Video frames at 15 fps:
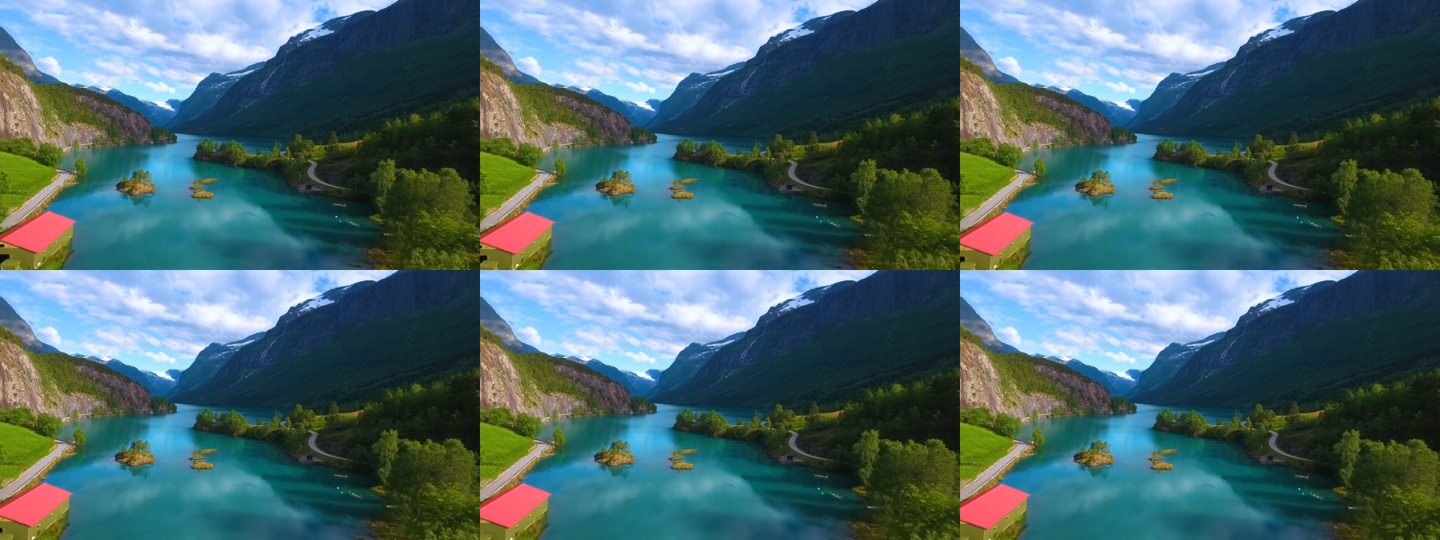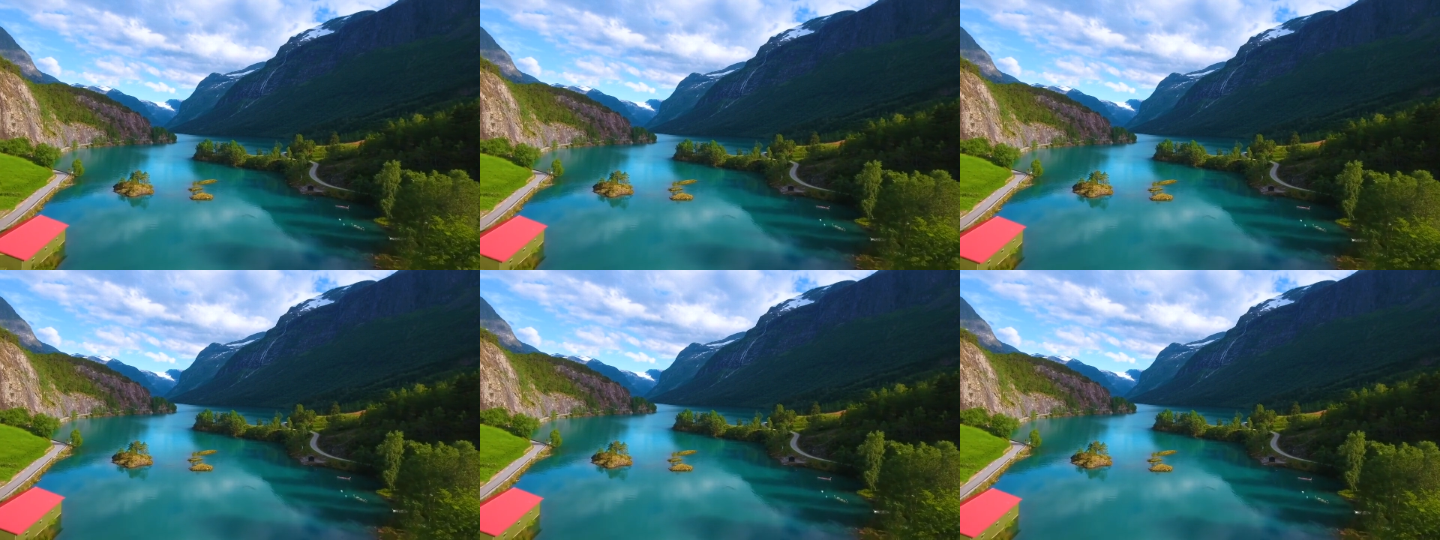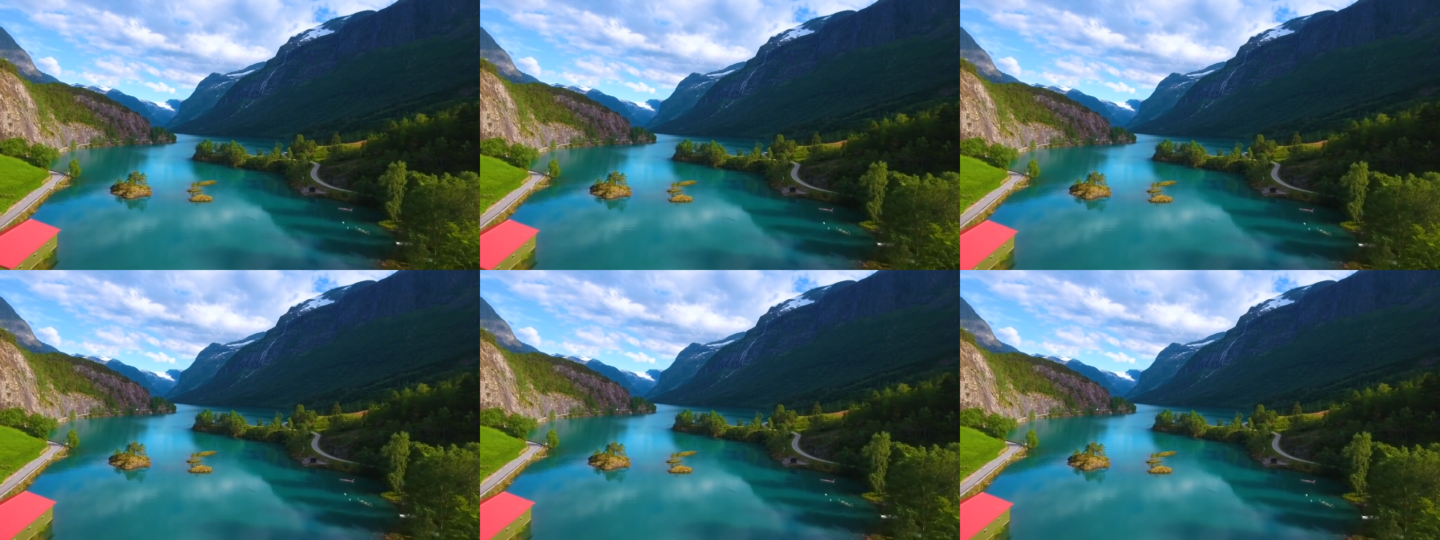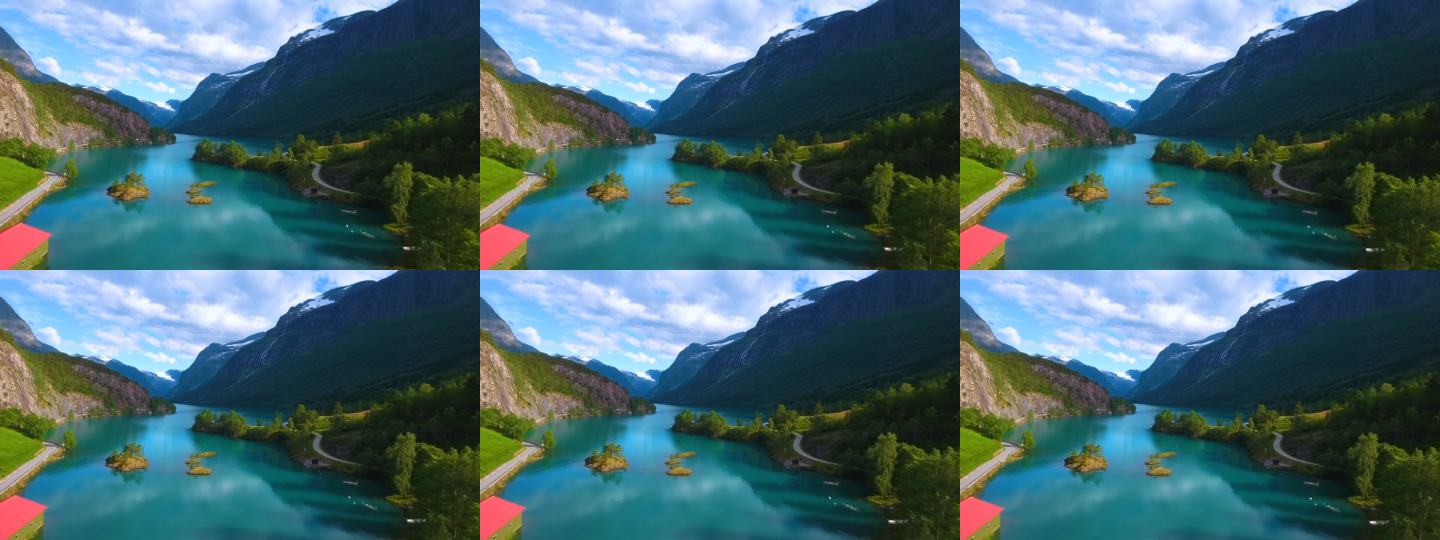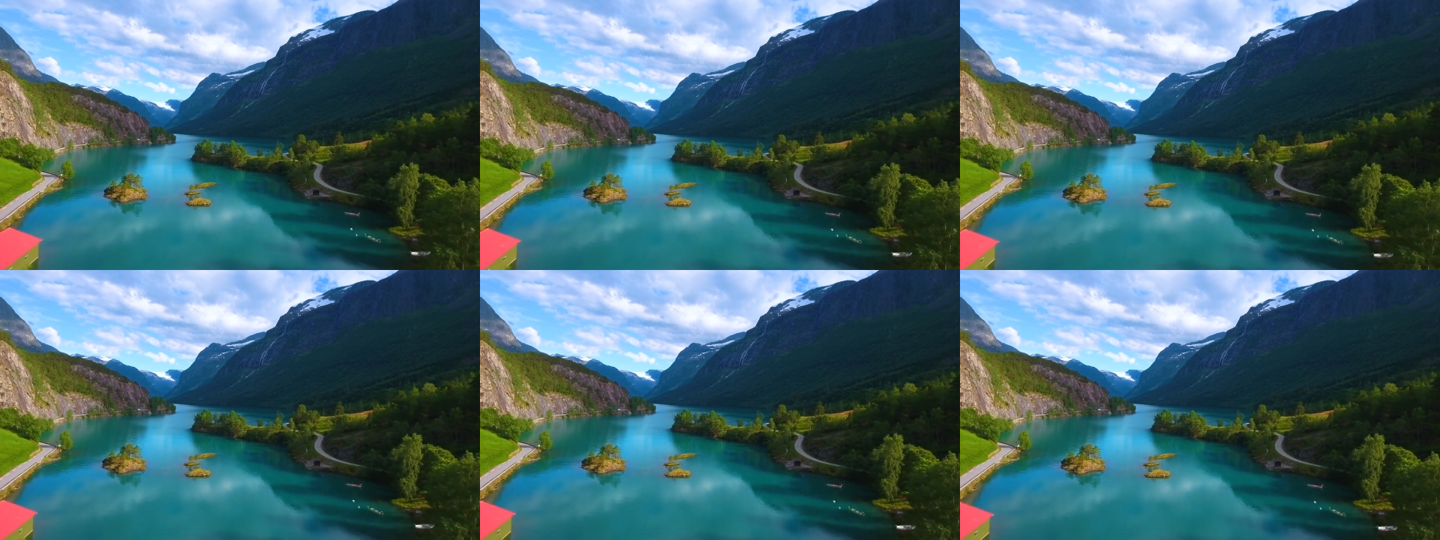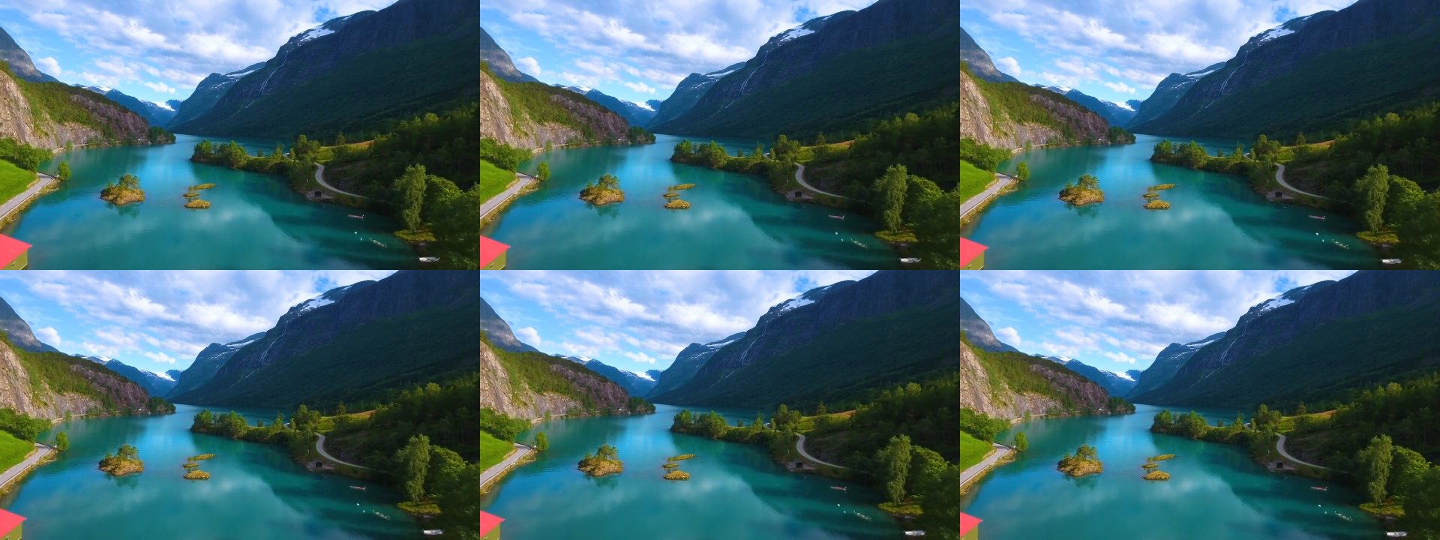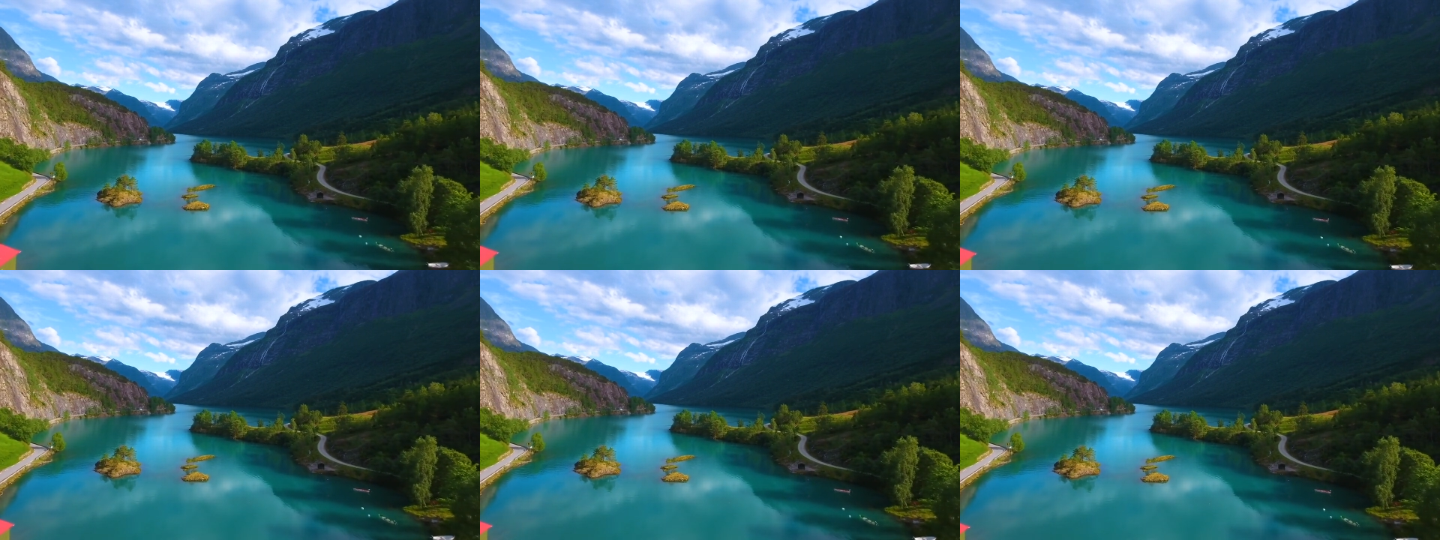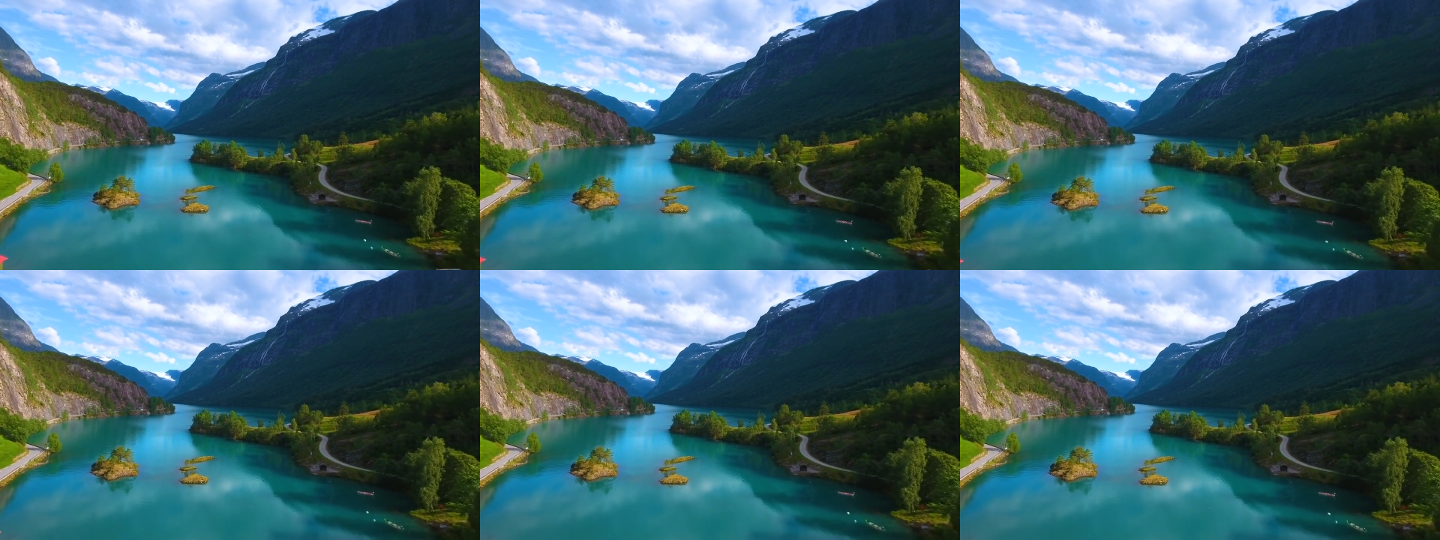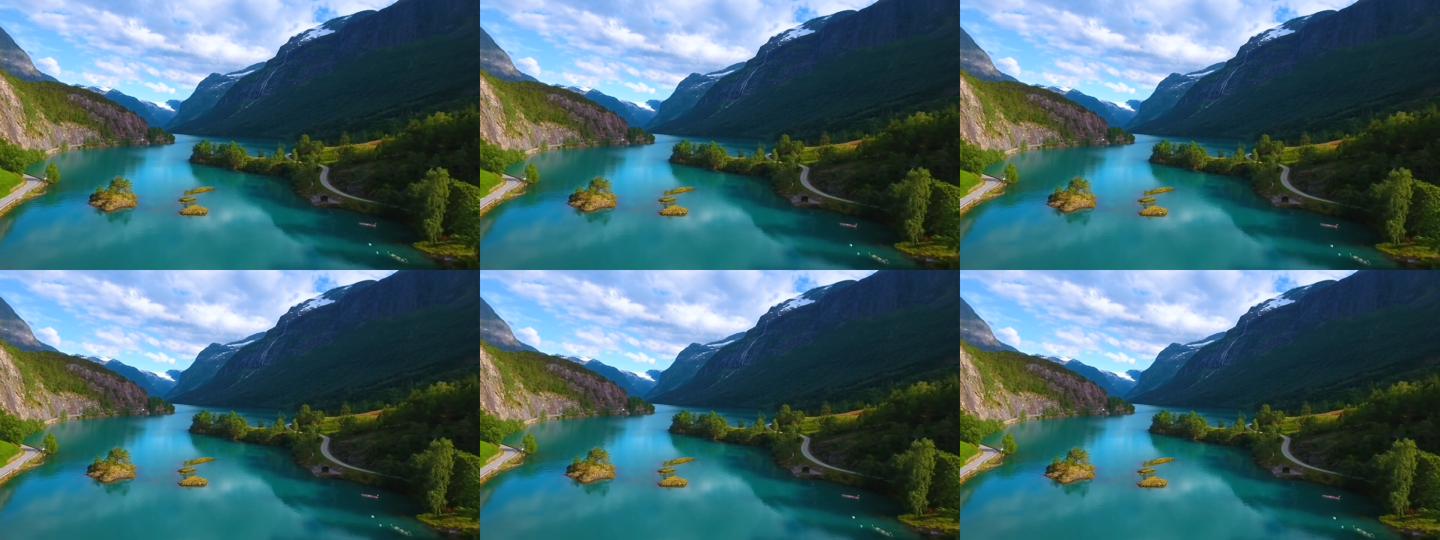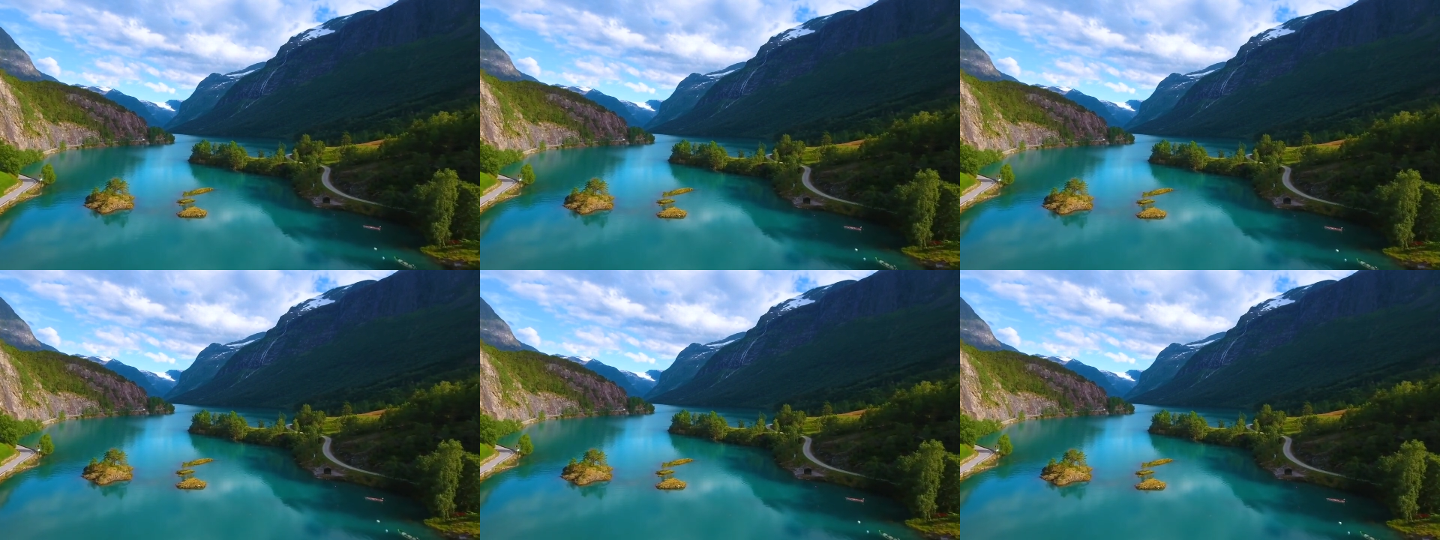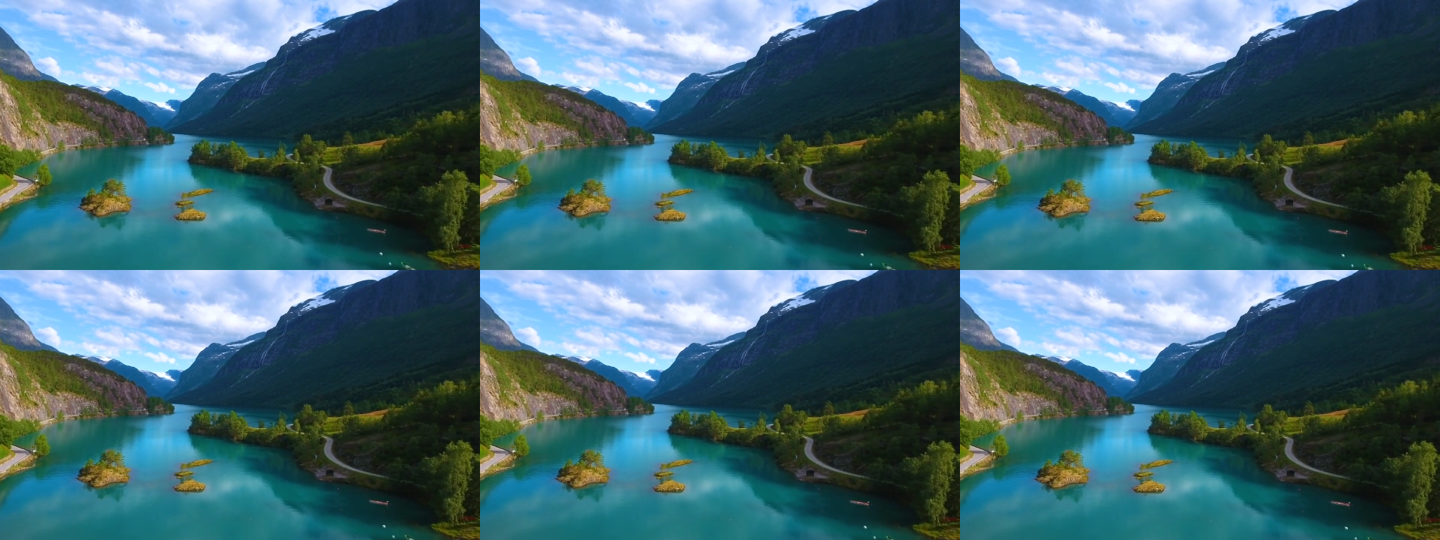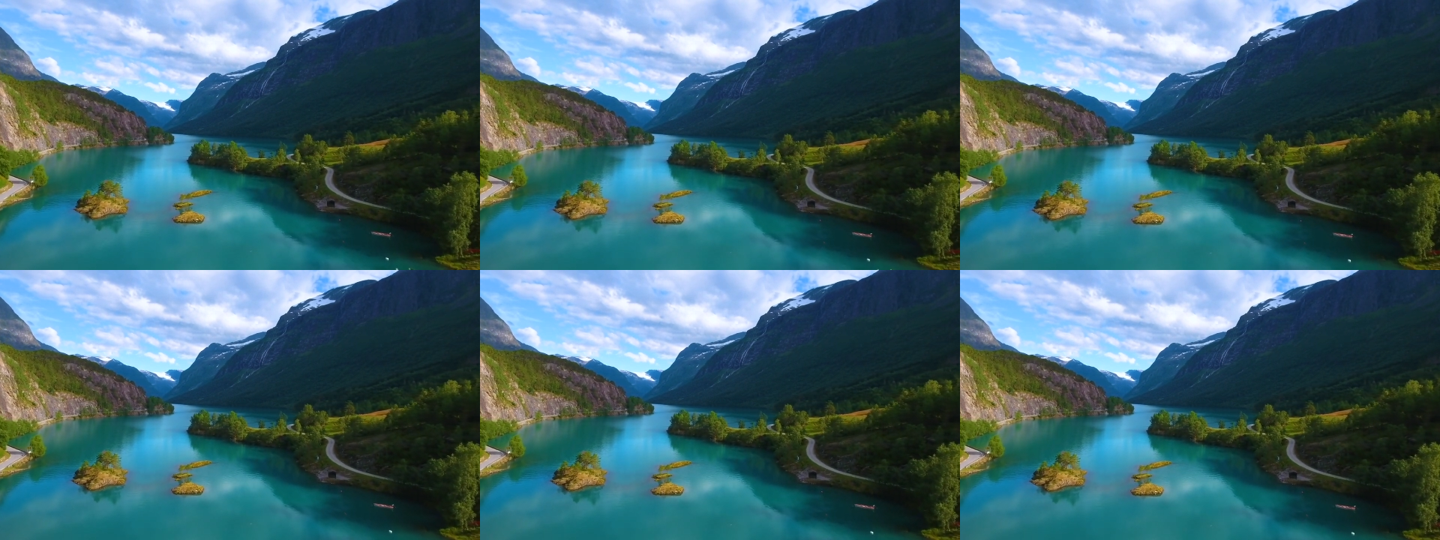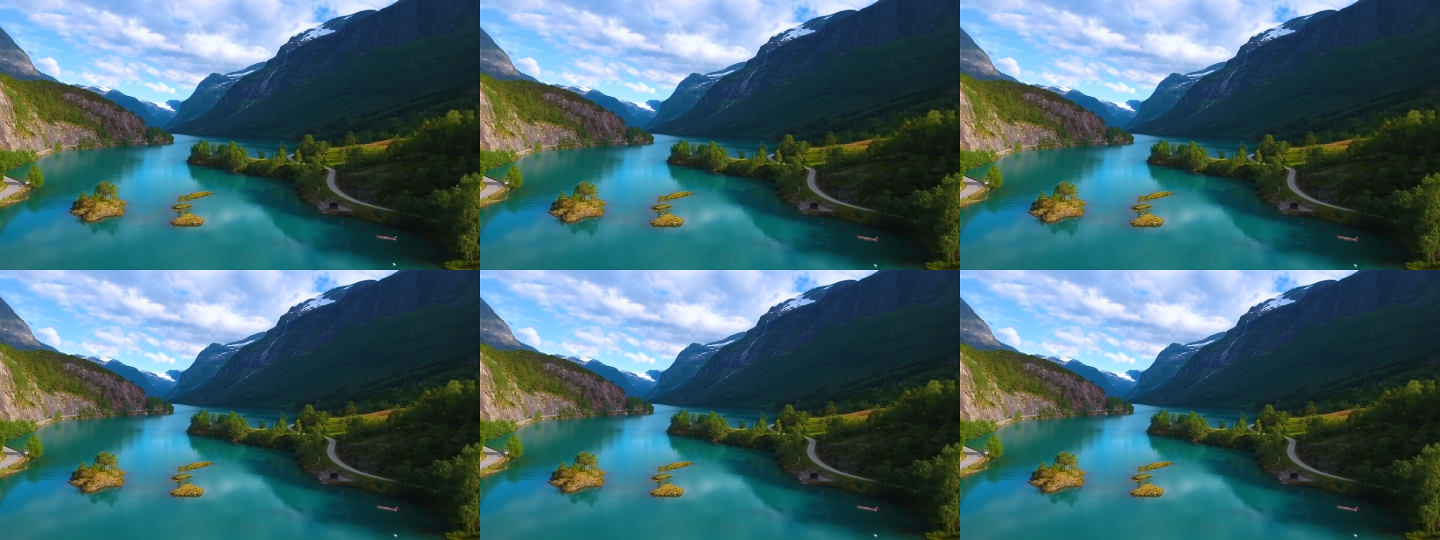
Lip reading: Nobody's mouth can be seen.